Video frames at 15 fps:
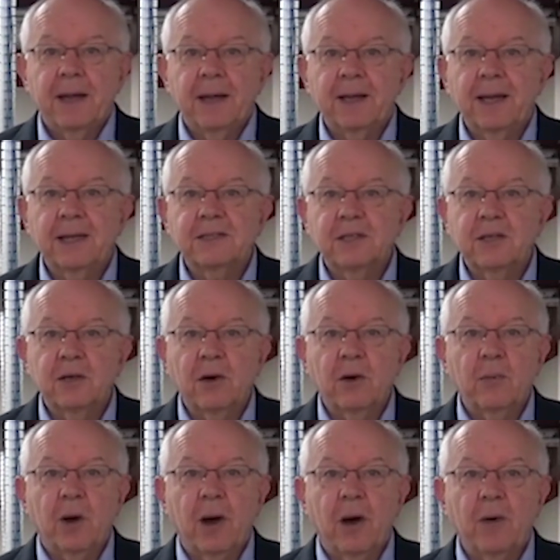And against the
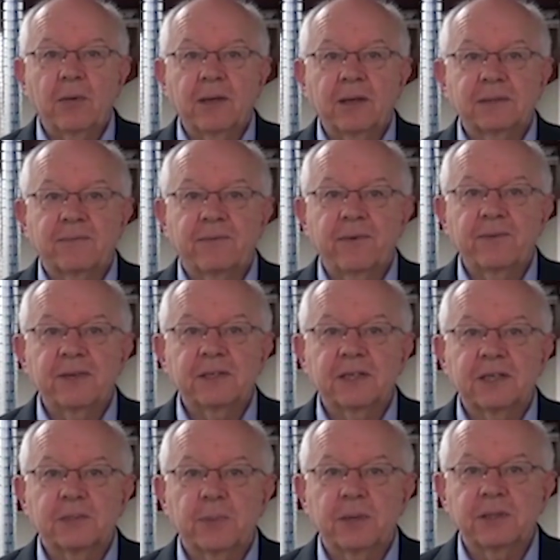euro, we're holding at
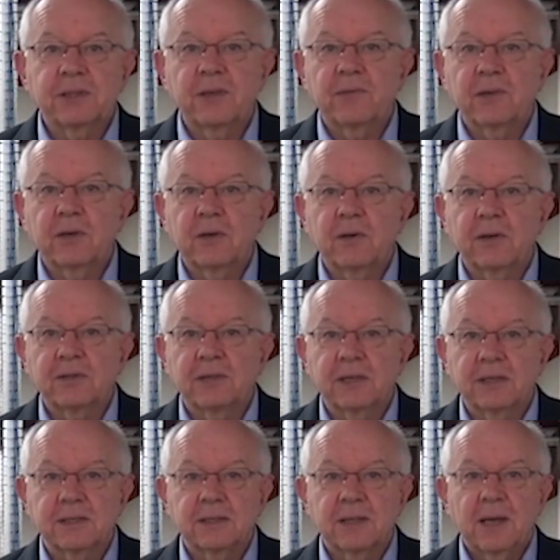56.7 euro
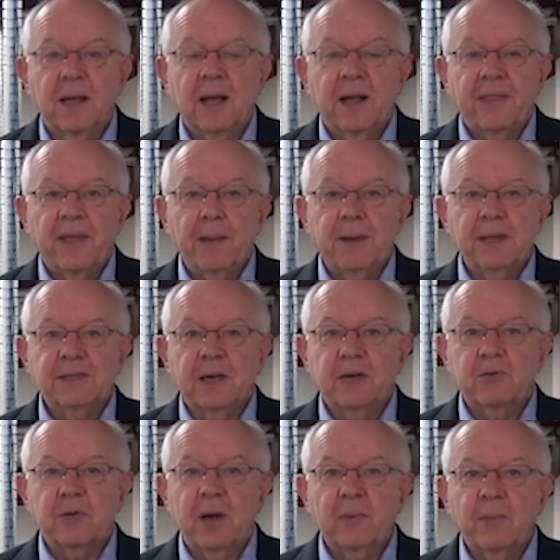cents. That means our
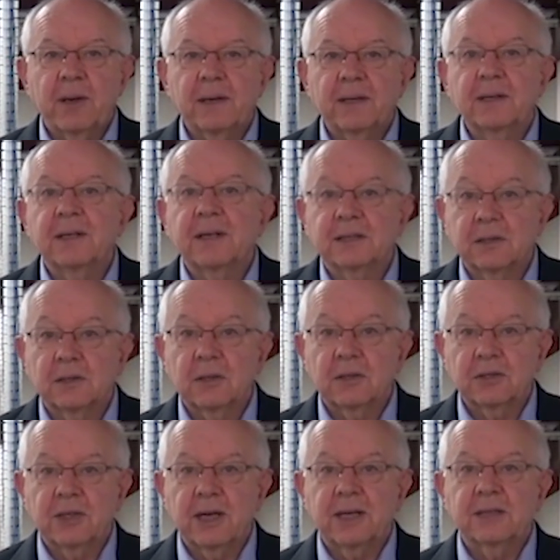trade weighted index is
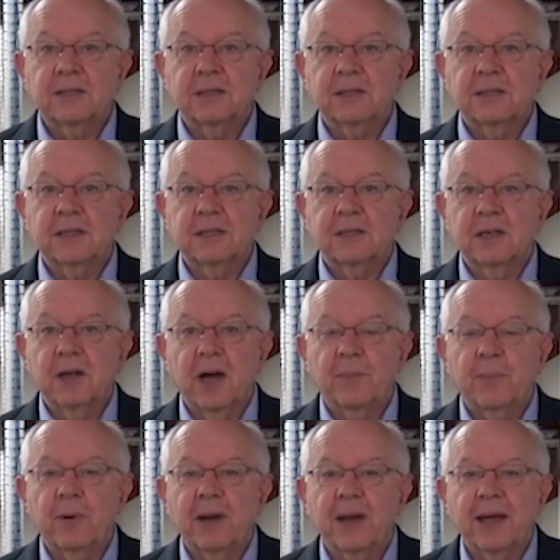little changed at
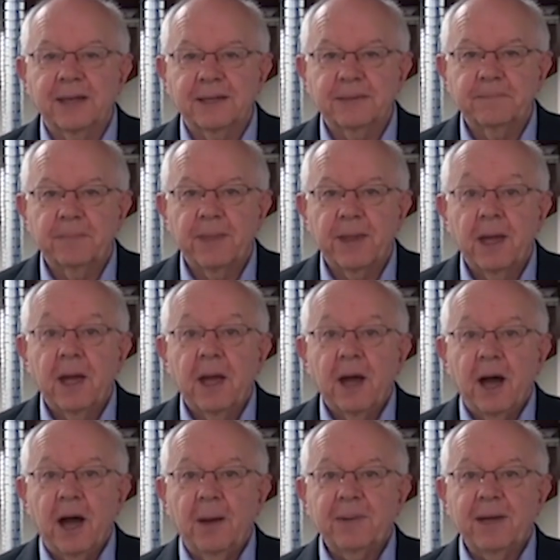69.8.
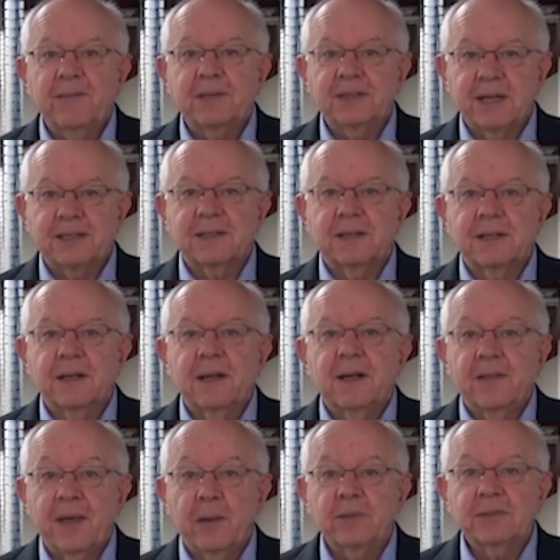I'm David Chaston.
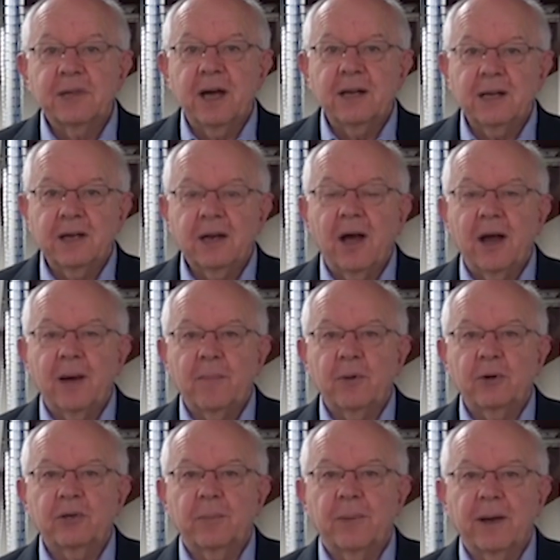That was 90 at 9,
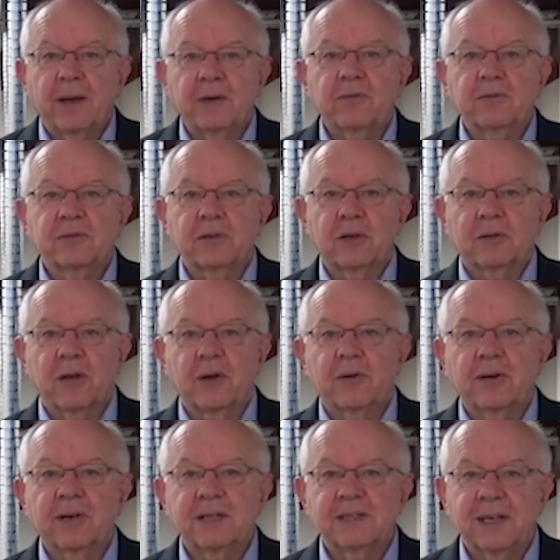brought to you by
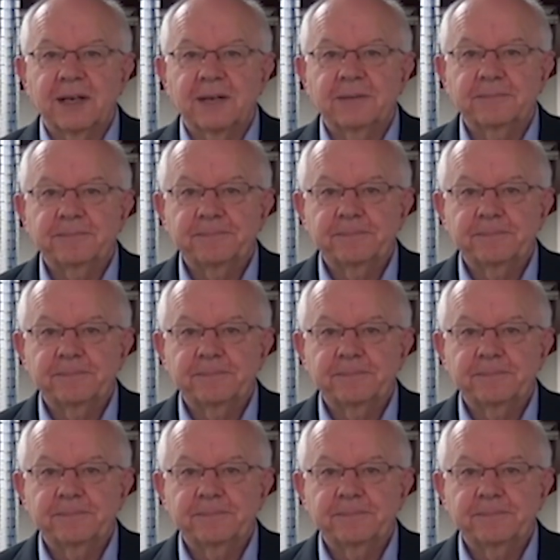interest.co.nz.